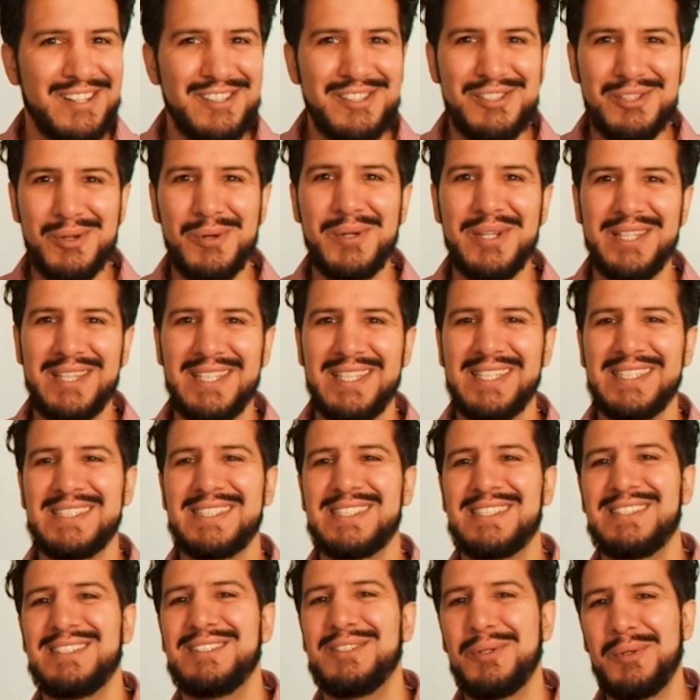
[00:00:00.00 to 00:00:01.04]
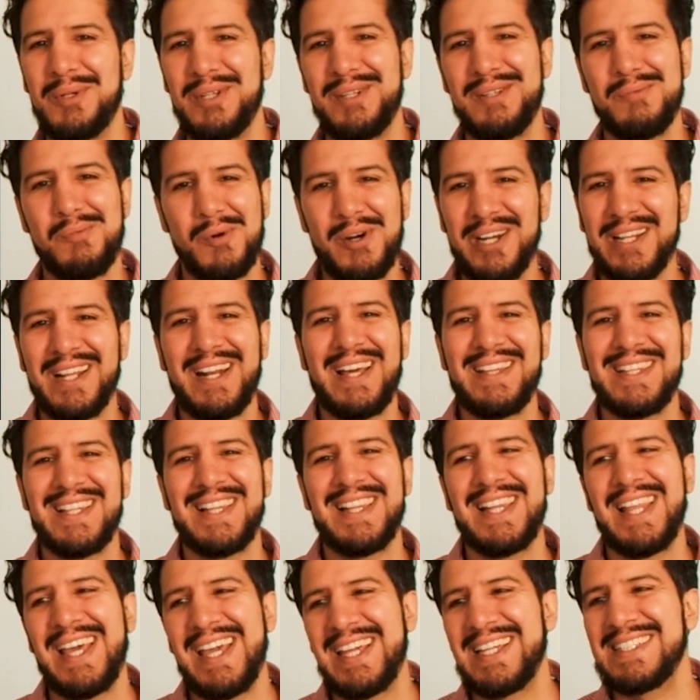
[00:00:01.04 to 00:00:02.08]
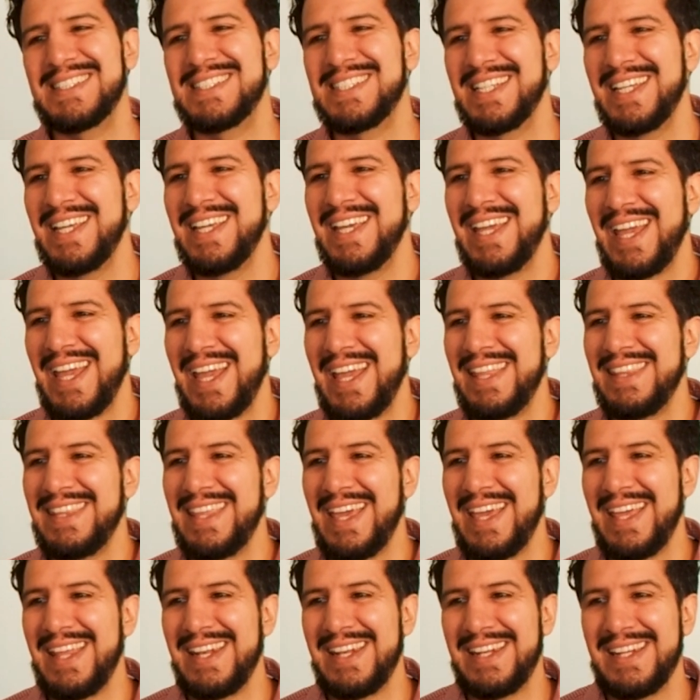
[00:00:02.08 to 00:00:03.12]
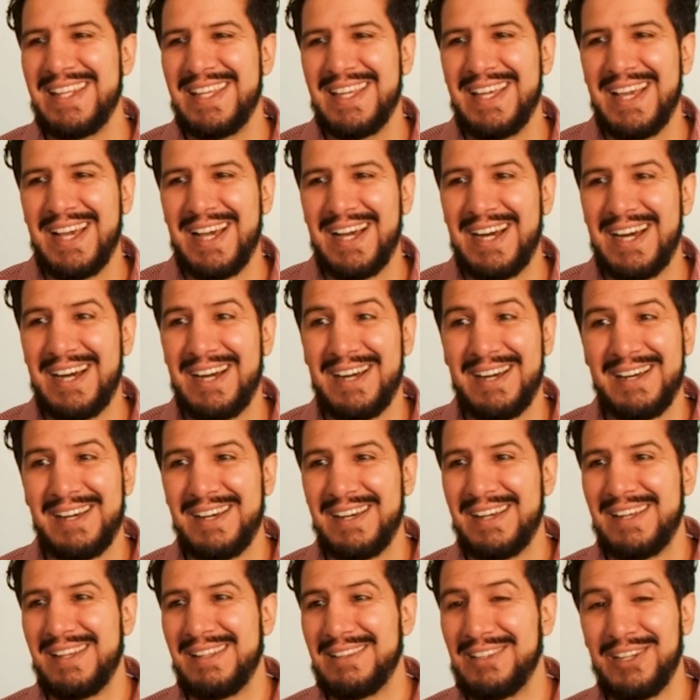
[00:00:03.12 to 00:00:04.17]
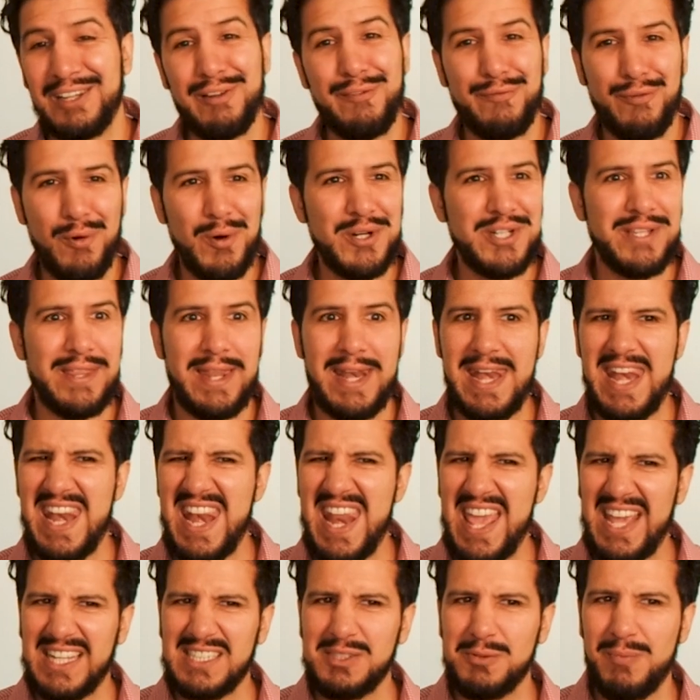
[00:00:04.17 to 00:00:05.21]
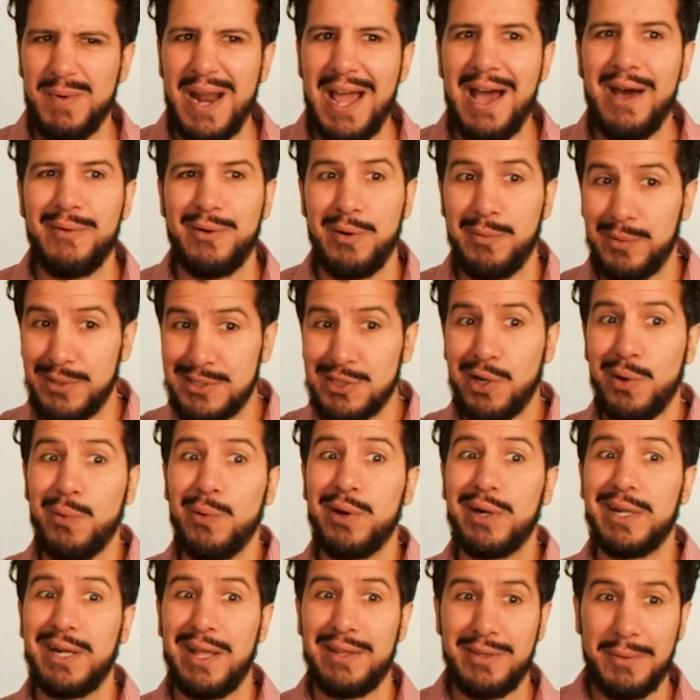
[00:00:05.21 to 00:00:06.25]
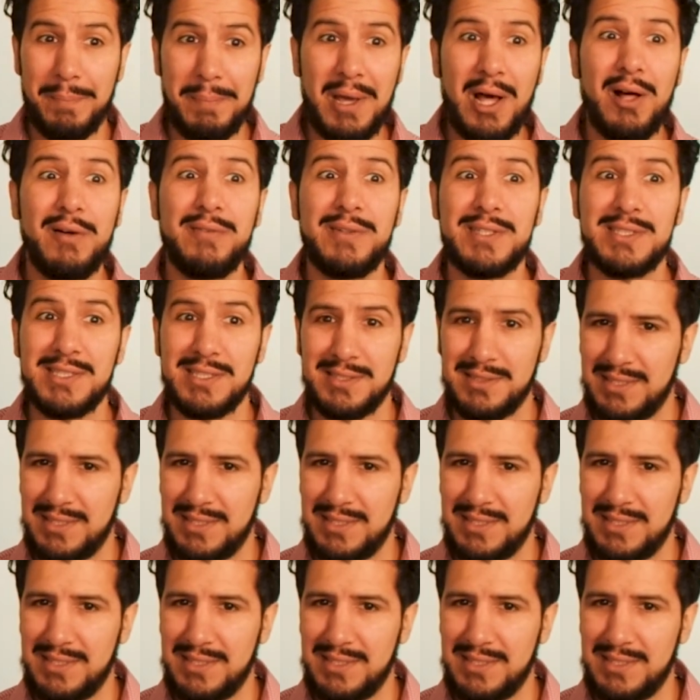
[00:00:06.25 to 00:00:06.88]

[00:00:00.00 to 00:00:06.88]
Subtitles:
doing this, working on the legs, and then looking forward to the next round where we start working on the pelvis.